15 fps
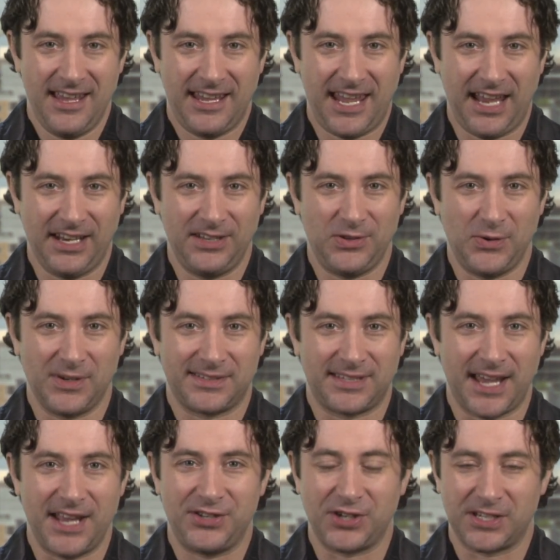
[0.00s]
Canon
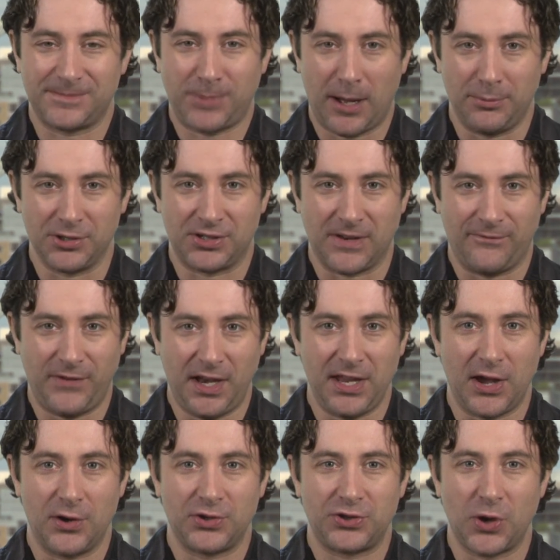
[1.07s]
USA just published a
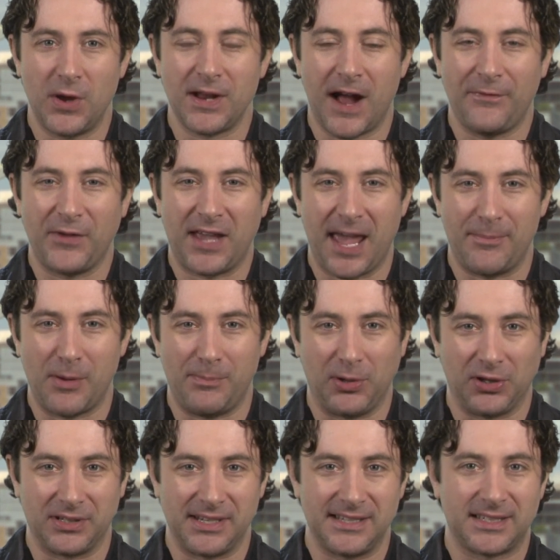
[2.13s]
video showing off the
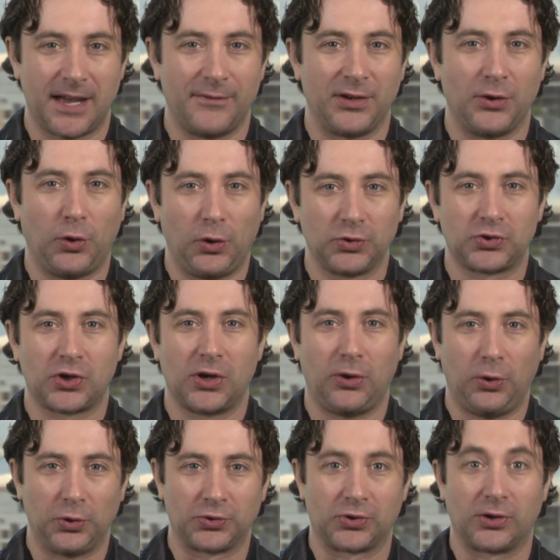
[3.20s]
capabilities of an
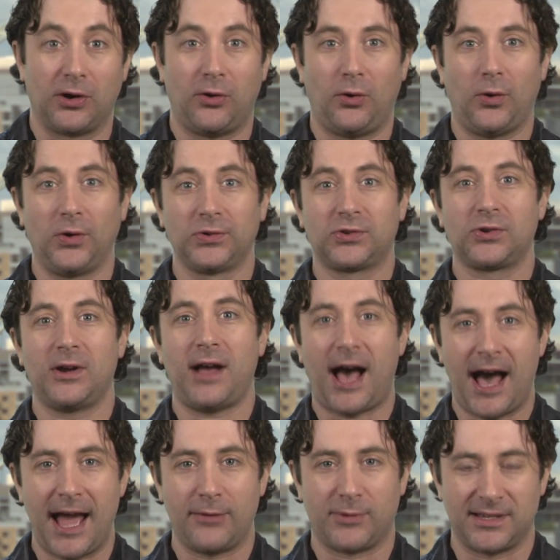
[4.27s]
ultra
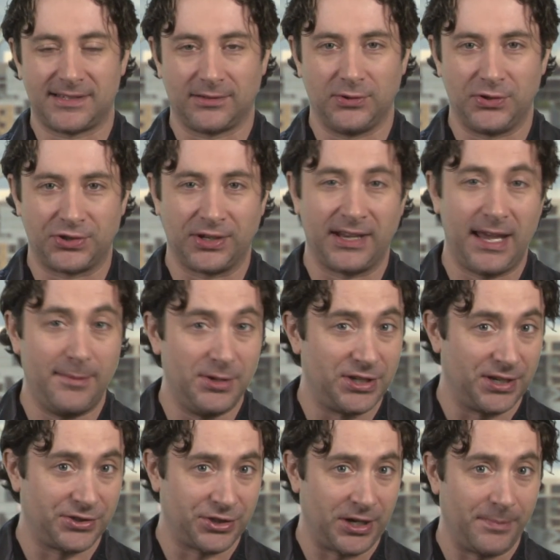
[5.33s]
high resolution
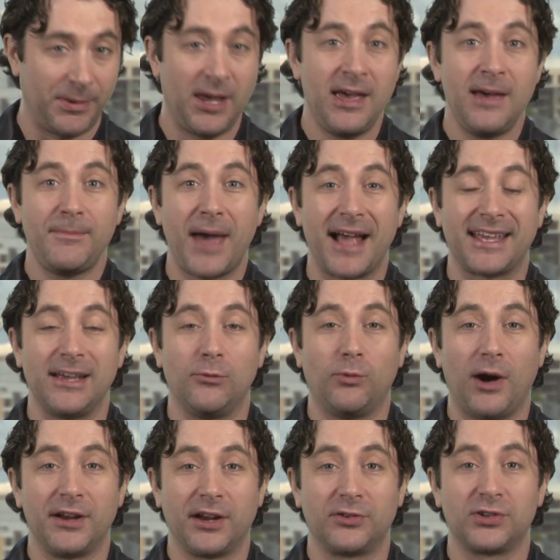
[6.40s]
imaging chip packing
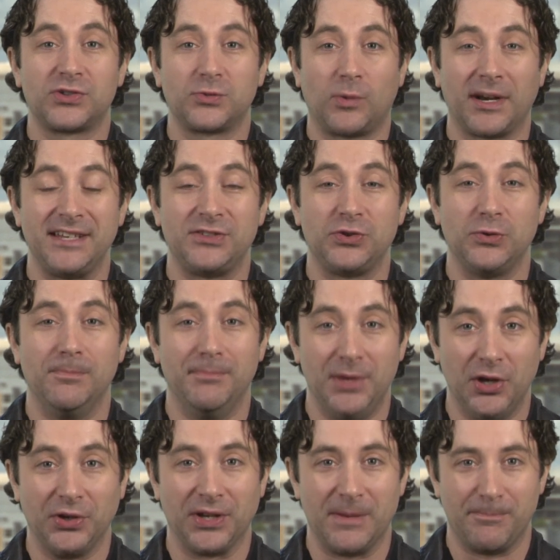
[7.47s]
122
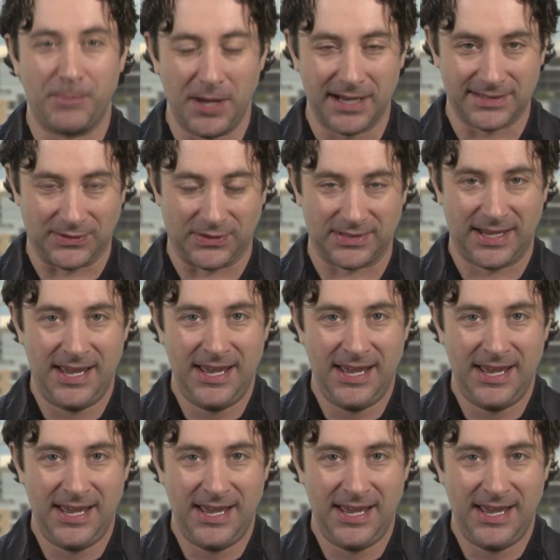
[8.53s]
million pixels.